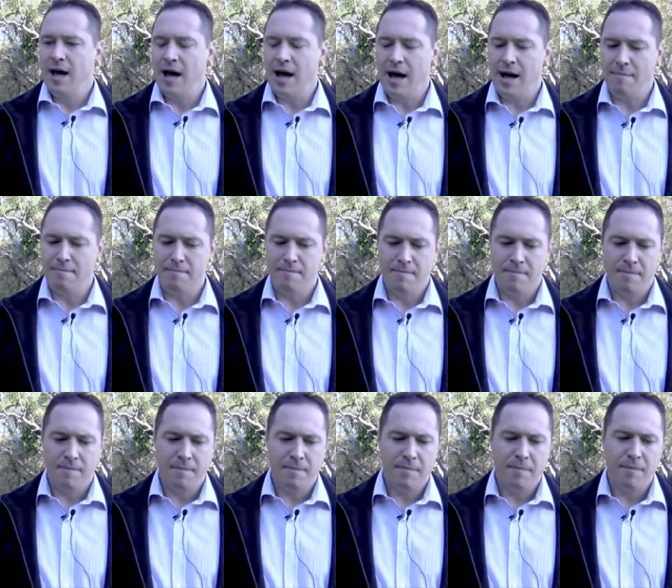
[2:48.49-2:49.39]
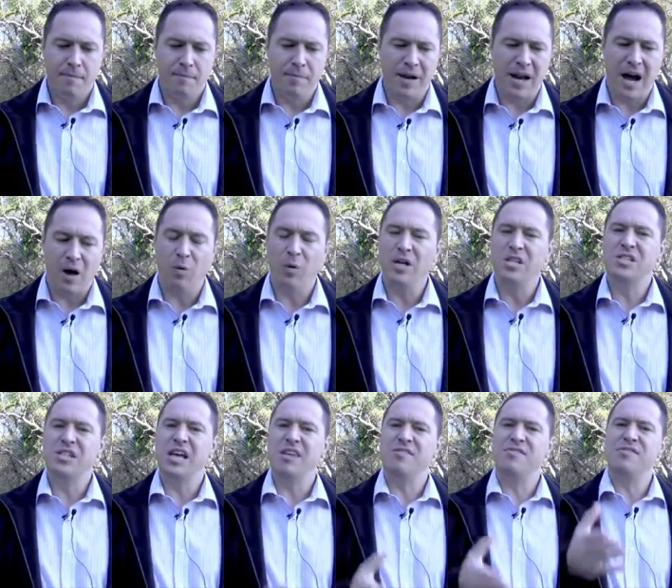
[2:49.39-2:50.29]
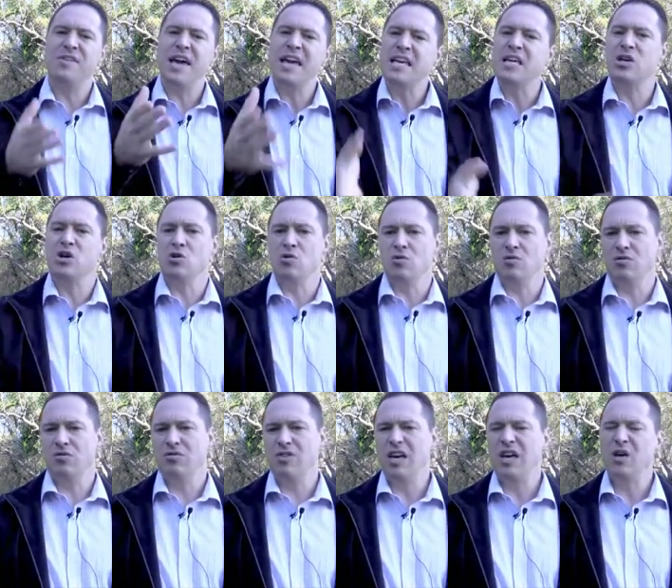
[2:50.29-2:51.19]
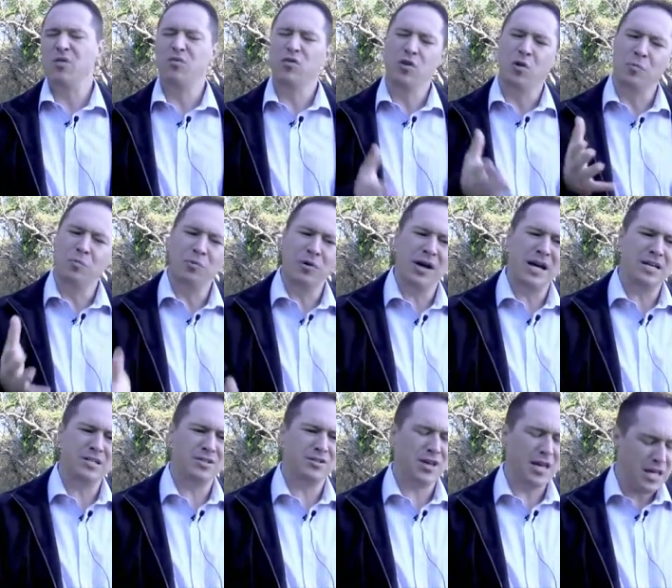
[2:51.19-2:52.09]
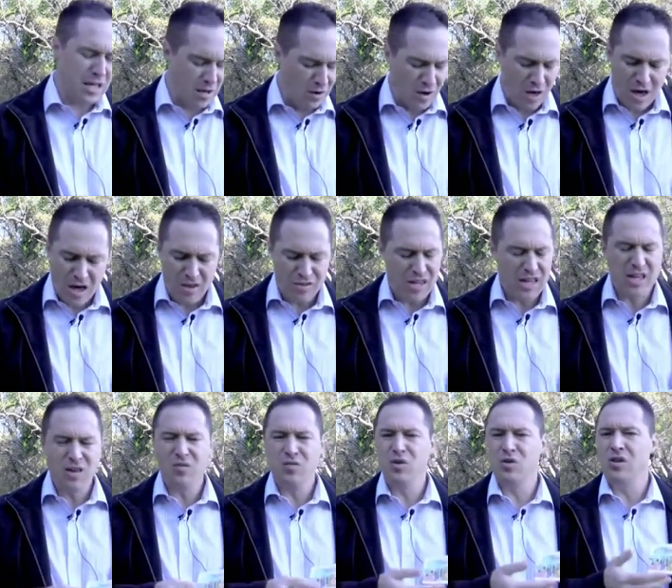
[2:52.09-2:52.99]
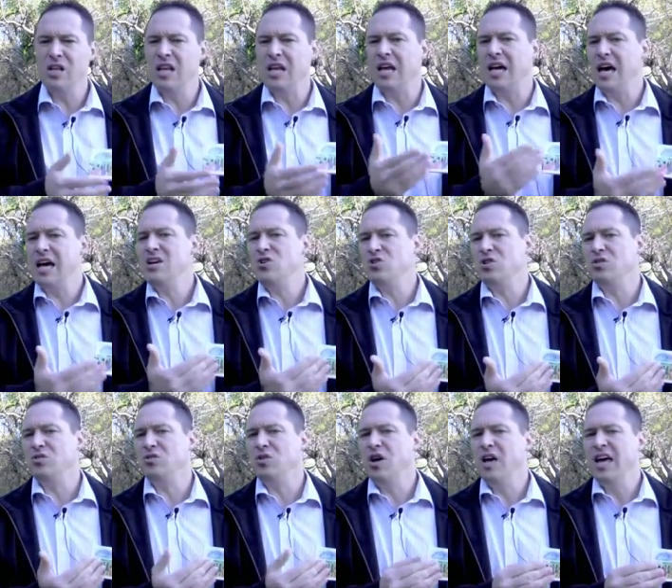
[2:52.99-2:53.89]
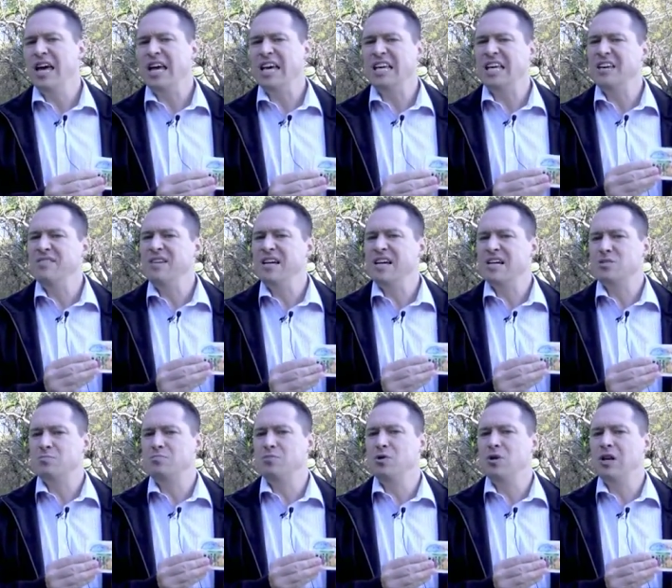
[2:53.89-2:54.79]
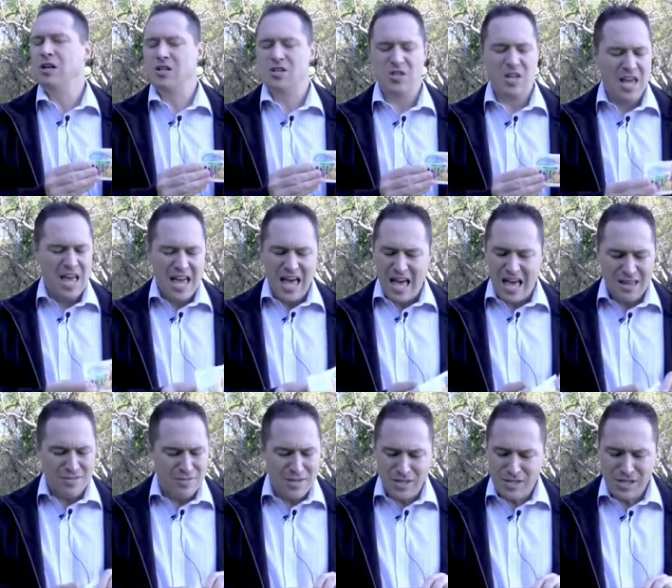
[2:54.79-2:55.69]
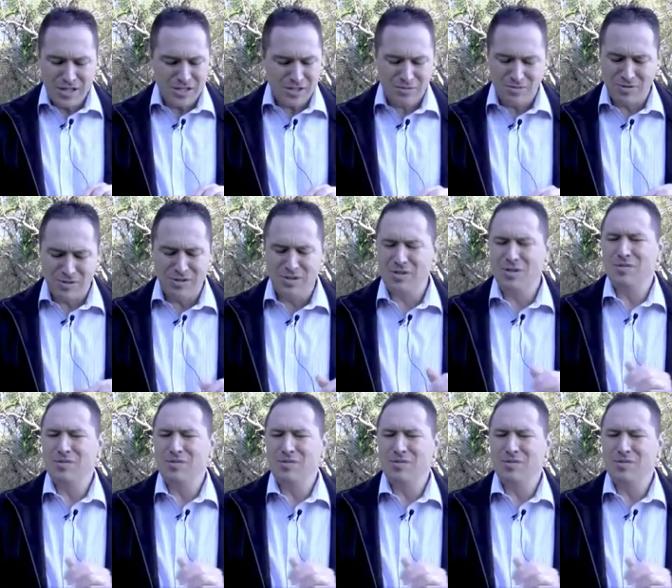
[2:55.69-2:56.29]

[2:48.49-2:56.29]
Um, but I want to say thank you Thank you for your prayers. Thank you. Thank you for your dedication in giving us booklets. This is